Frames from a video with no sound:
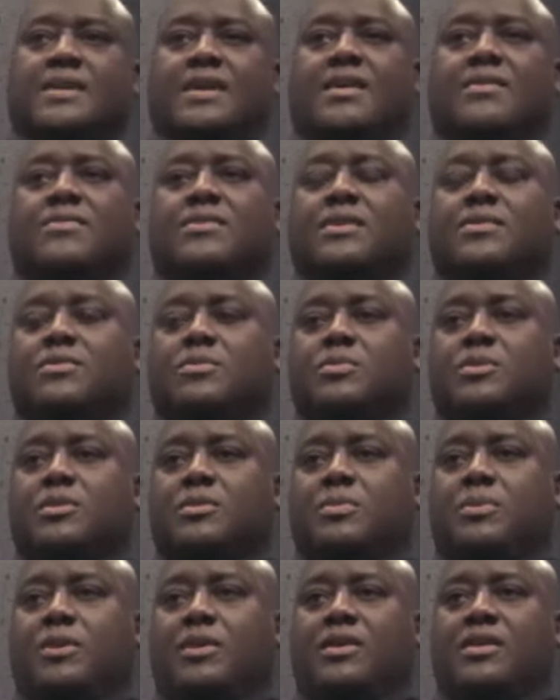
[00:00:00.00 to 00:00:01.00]
I've ever been
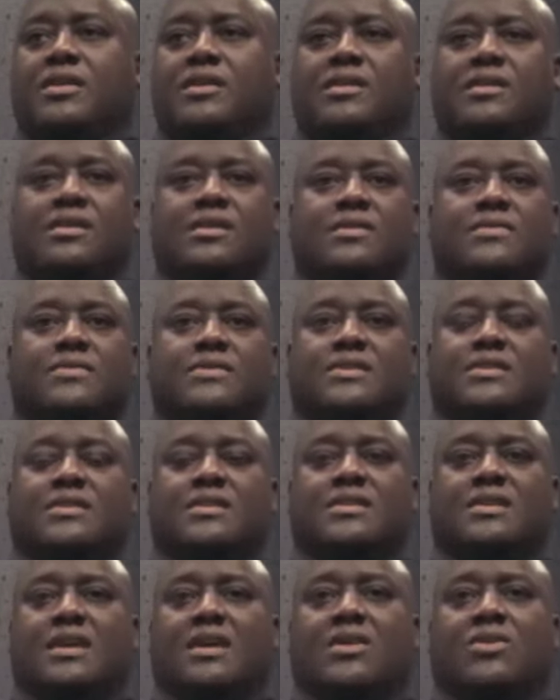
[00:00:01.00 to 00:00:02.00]
a part of. And
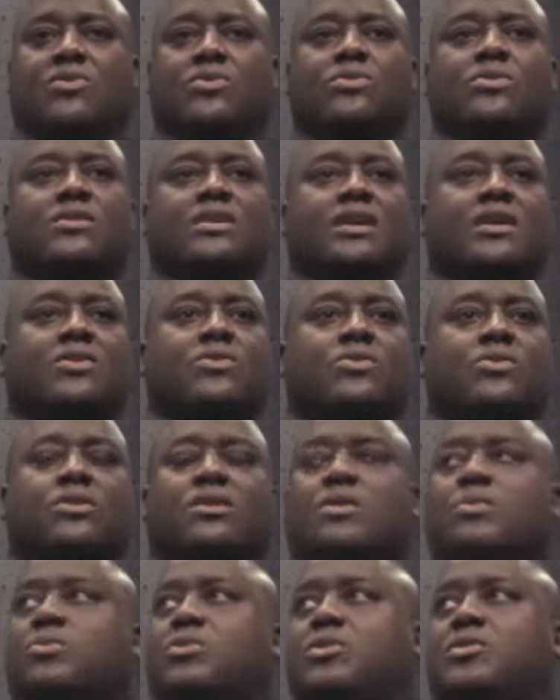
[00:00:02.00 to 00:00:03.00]
I
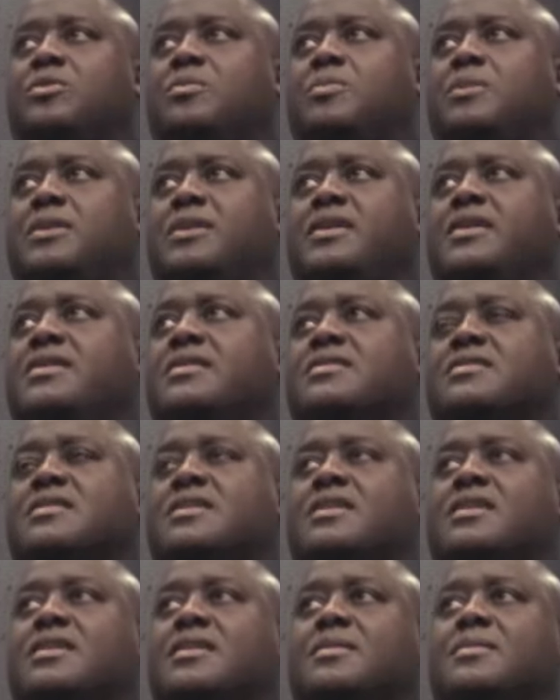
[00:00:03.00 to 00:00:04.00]
grew up wanting to play in this
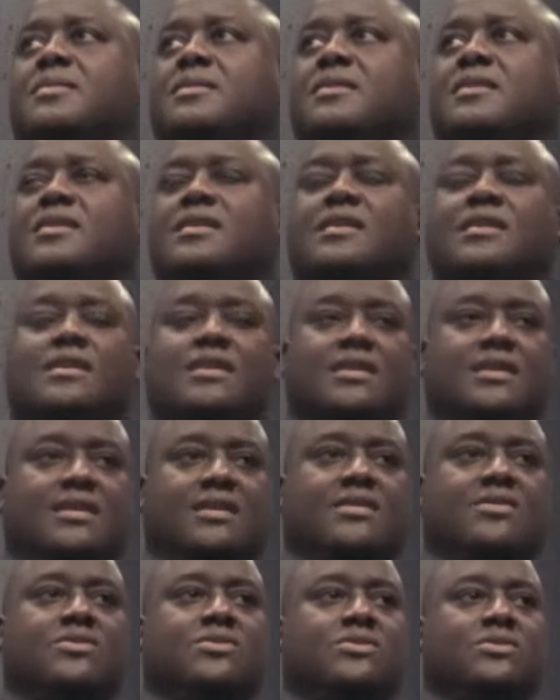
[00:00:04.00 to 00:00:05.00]
game.
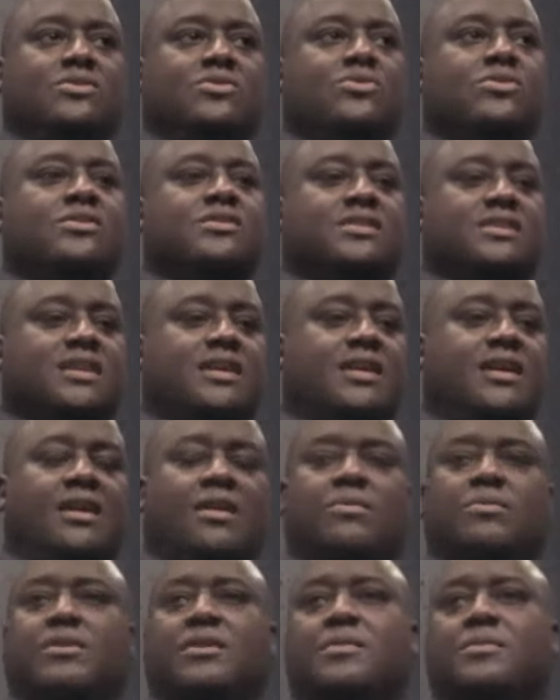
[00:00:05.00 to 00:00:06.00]
And you're in the state of
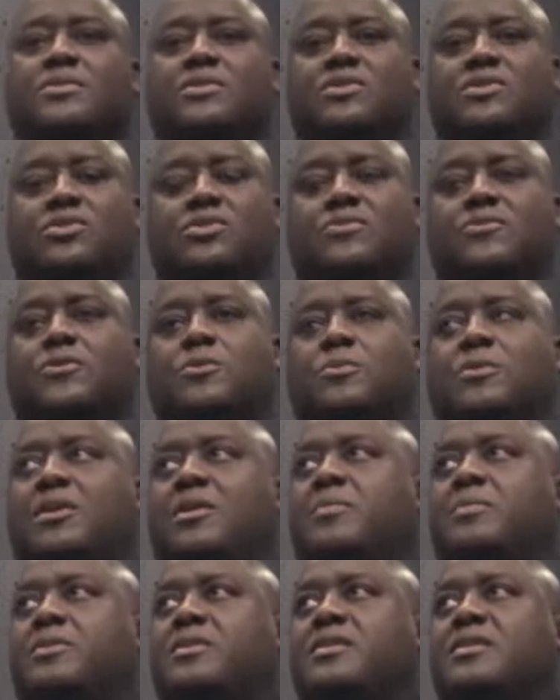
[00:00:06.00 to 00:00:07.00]
Alabama and you're a
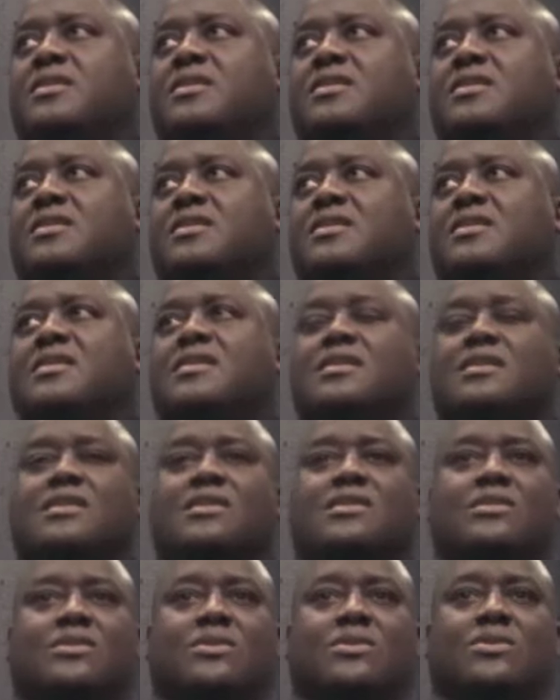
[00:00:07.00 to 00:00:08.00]
football player.
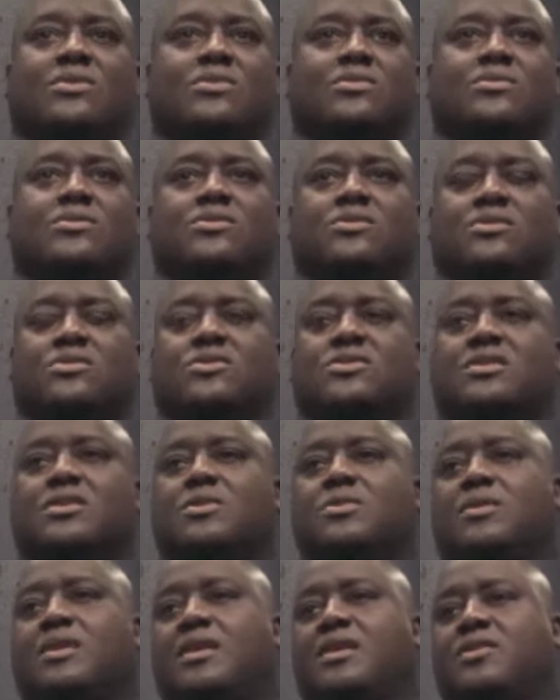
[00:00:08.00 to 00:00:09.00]
You know, you sit
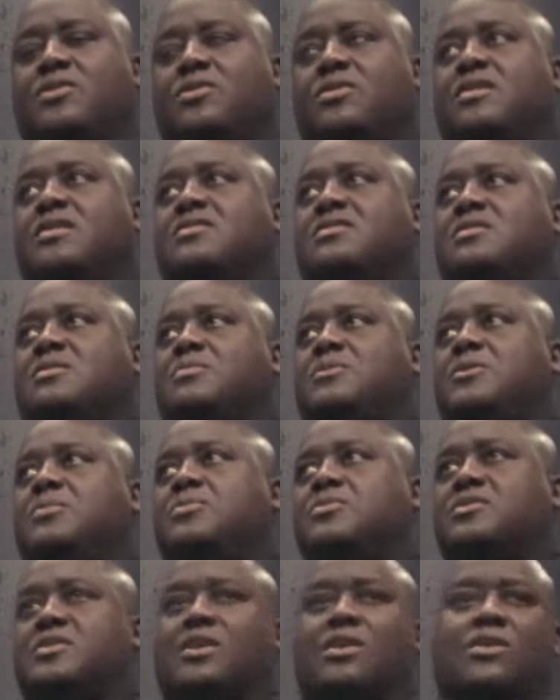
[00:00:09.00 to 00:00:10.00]
around and you listen to
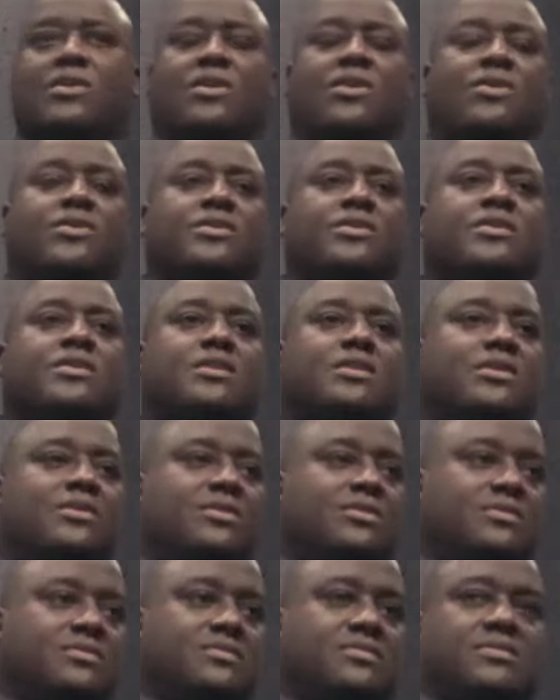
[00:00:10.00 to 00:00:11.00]
people talk all year
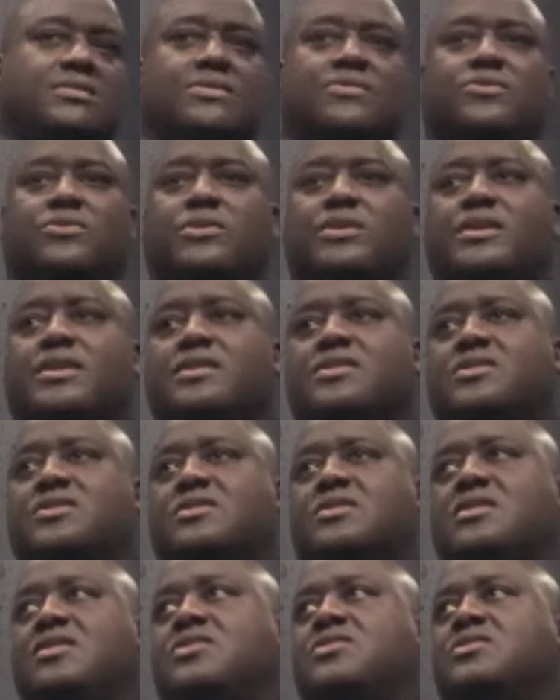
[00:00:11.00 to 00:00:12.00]
long. Your friends, your
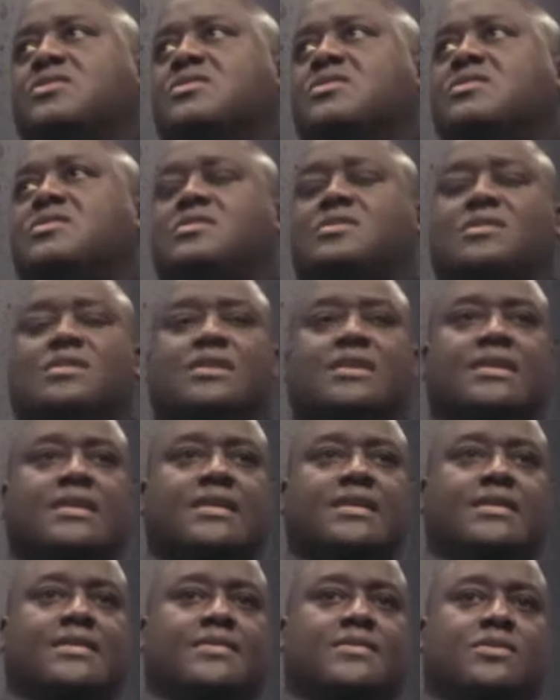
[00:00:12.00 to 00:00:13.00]
teachers,
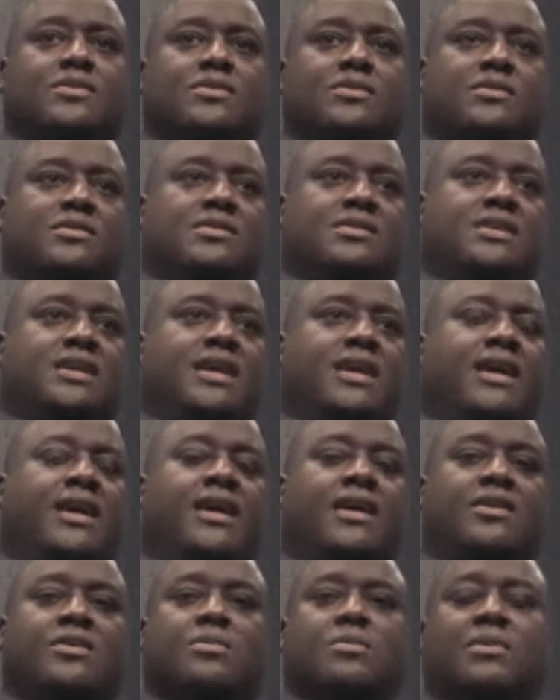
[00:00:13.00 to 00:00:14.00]
your
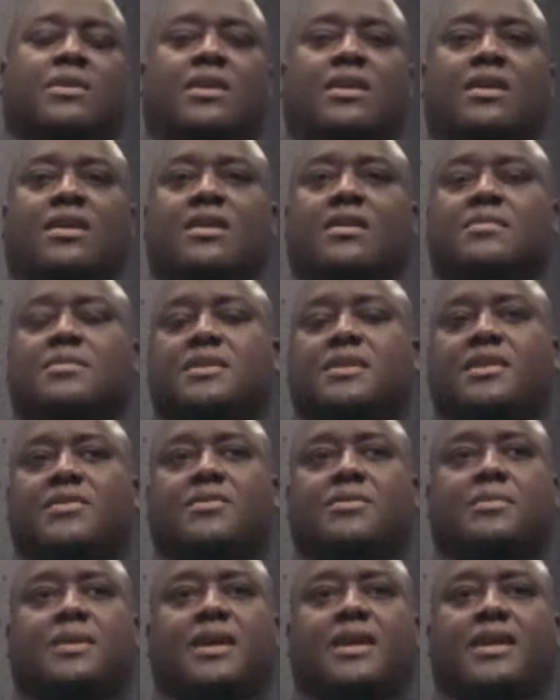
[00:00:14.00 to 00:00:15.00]
dad, your mom, and
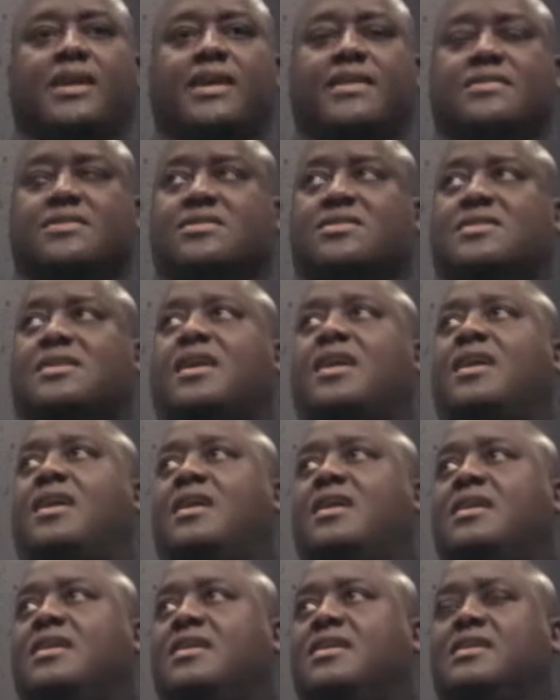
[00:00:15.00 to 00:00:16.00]
everybody has a side.
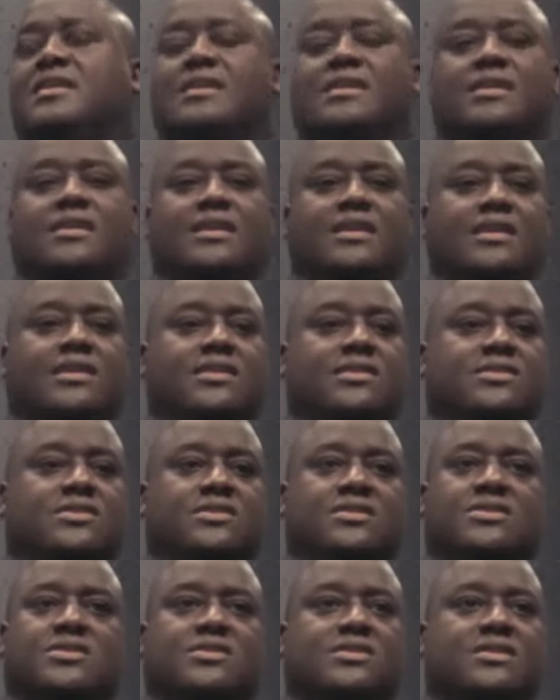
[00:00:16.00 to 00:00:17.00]
And
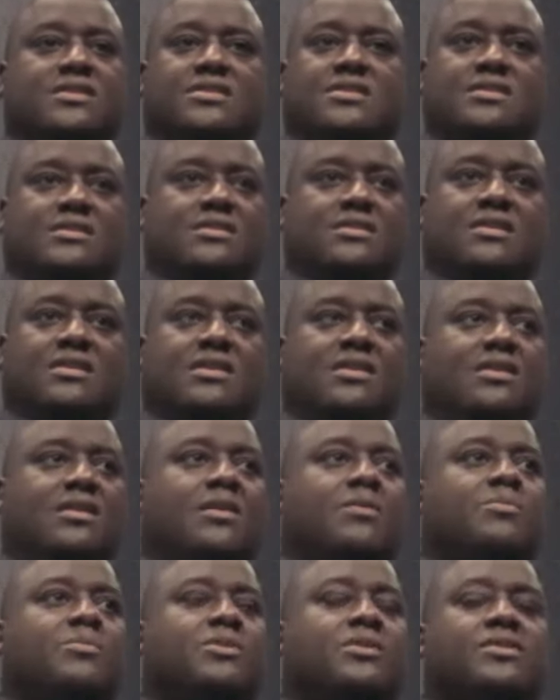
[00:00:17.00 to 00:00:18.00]
it's just an
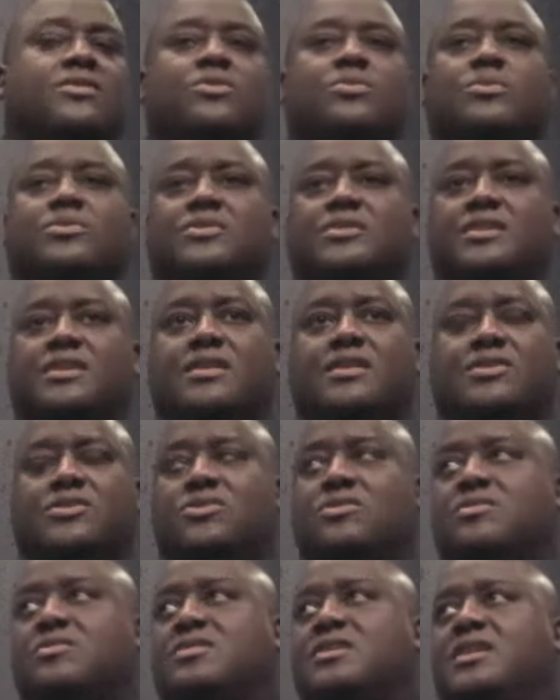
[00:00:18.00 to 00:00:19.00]
unbelievable thing that
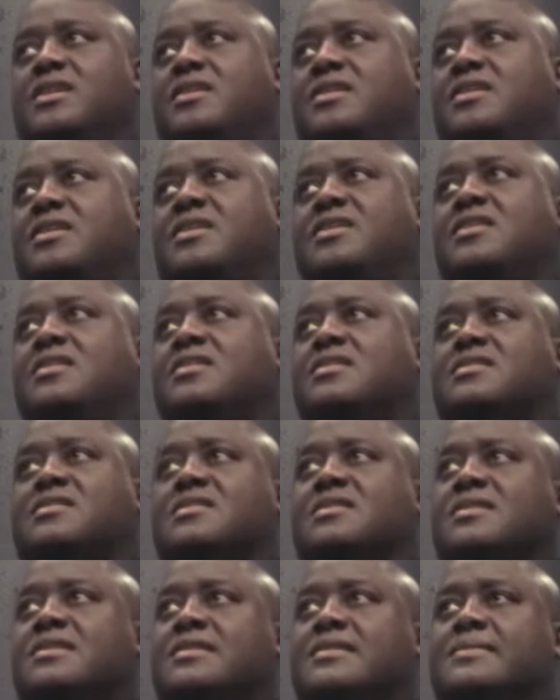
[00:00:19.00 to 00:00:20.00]
you can tell your kids
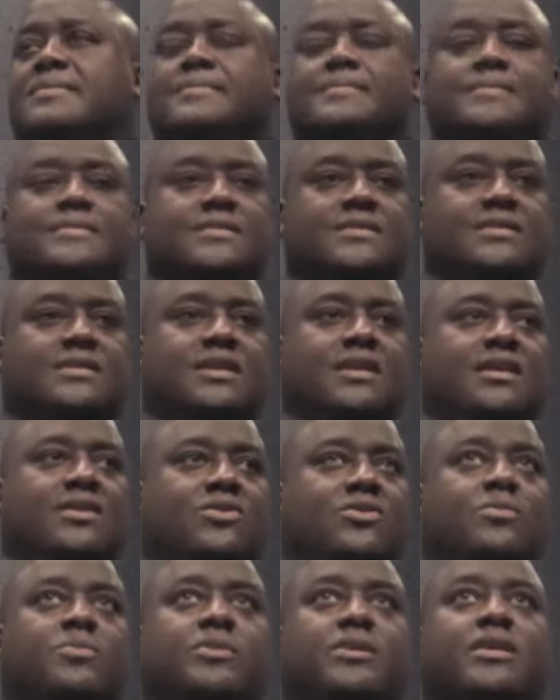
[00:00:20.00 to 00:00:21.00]
that
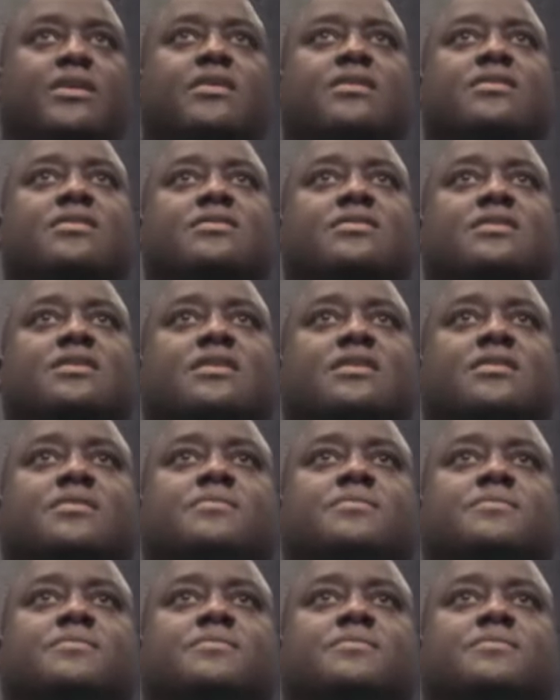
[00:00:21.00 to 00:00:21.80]
you played in this game.